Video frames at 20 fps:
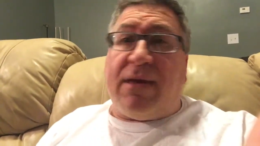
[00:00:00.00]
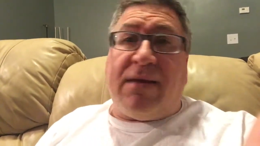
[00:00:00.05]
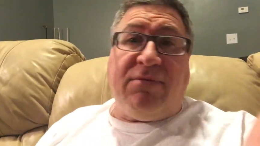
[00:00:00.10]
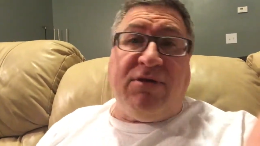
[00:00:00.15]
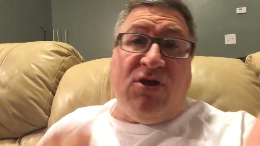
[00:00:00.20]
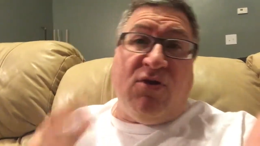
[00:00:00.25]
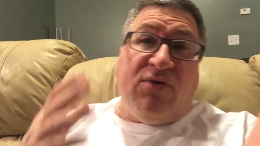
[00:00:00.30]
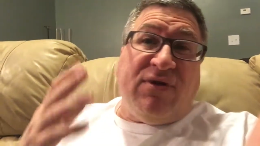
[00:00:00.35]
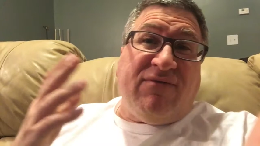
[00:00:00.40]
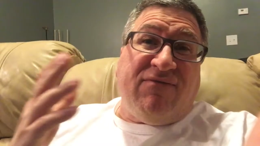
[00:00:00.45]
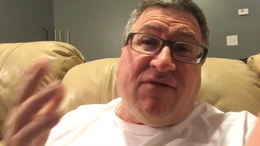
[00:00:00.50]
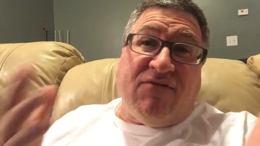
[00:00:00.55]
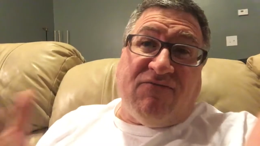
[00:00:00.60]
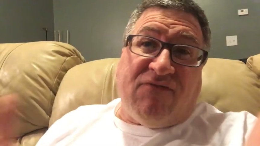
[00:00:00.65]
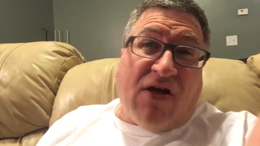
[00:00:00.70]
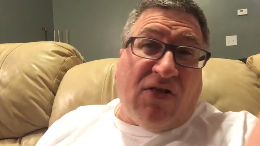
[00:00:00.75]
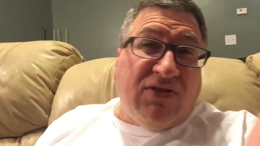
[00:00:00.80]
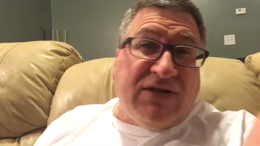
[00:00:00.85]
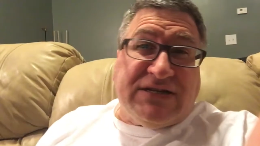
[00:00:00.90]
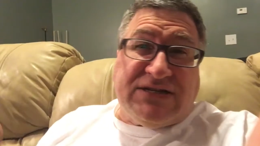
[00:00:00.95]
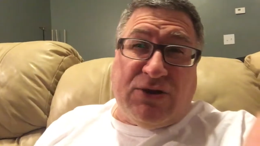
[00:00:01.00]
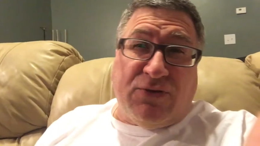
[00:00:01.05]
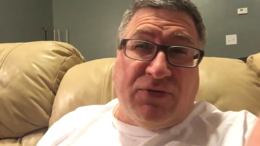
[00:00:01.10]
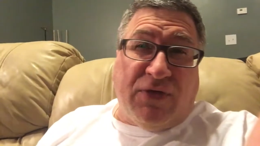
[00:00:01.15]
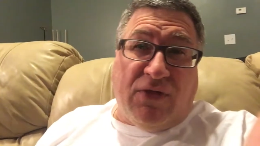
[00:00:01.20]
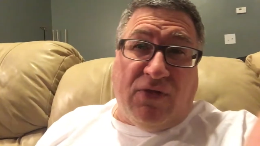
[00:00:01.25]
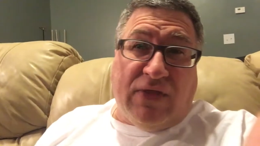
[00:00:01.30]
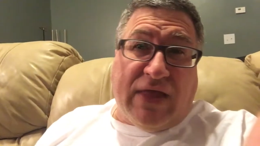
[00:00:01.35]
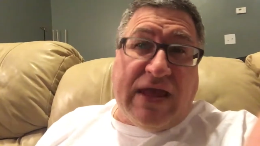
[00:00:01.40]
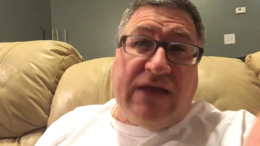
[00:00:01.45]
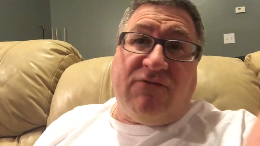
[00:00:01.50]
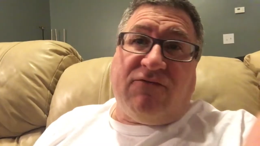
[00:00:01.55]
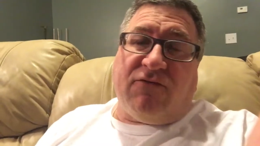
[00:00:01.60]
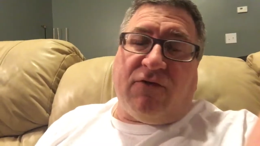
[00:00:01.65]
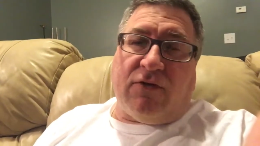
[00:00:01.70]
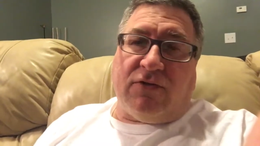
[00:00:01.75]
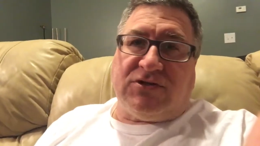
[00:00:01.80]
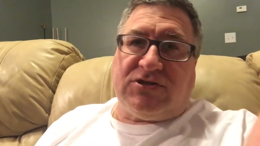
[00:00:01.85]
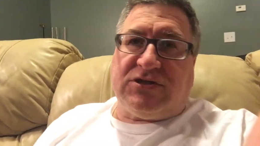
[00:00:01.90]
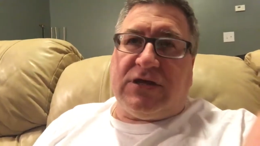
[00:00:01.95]
Maybe you don't even volunteer the link
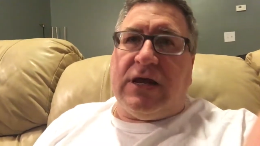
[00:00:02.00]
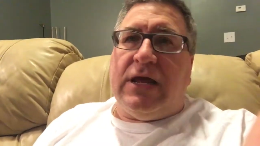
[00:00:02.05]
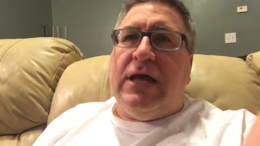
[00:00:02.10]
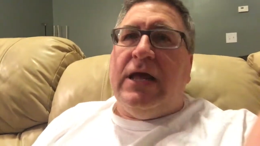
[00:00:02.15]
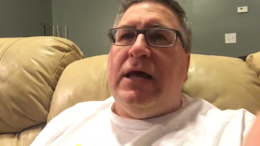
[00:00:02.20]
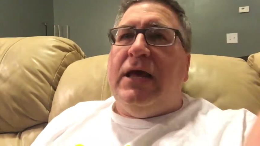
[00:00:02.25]
first.